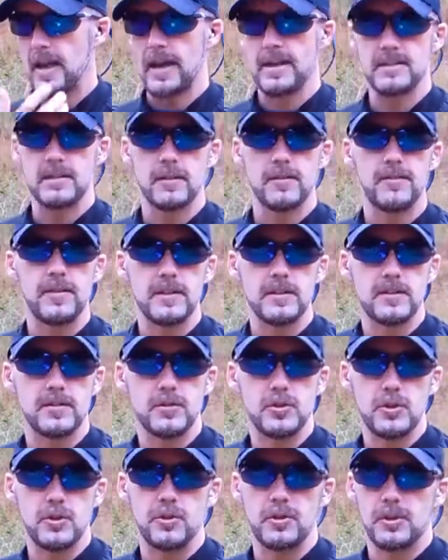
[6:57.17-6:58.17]
as a
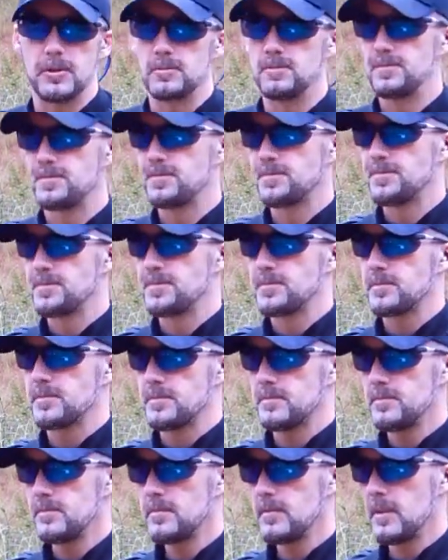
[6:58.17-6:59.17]
defensive shooter.
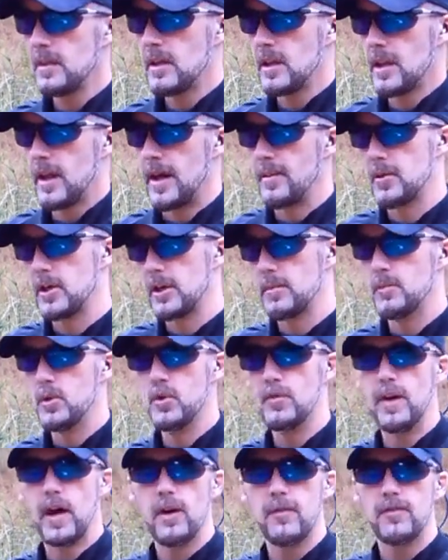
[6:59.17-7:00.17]
I'm going to
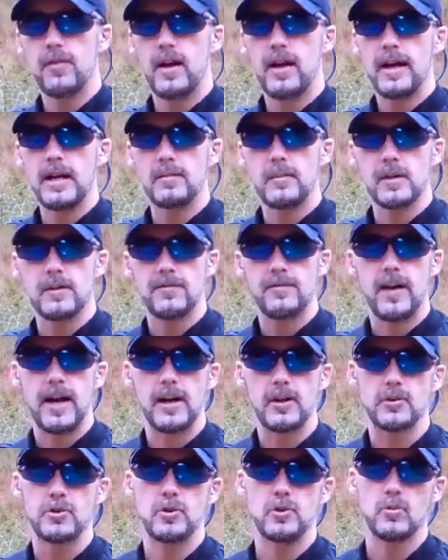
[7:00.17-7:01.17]
move offline. I'm going to
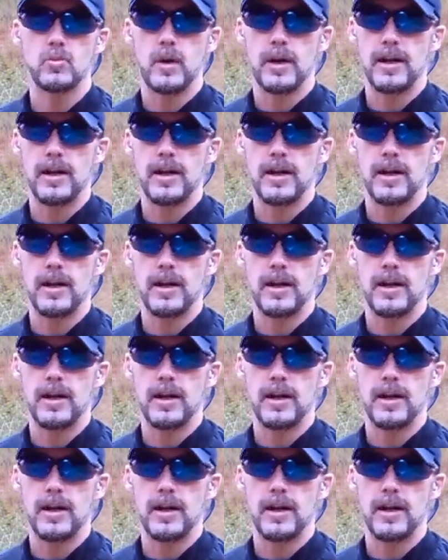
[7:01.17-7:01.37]
fire 2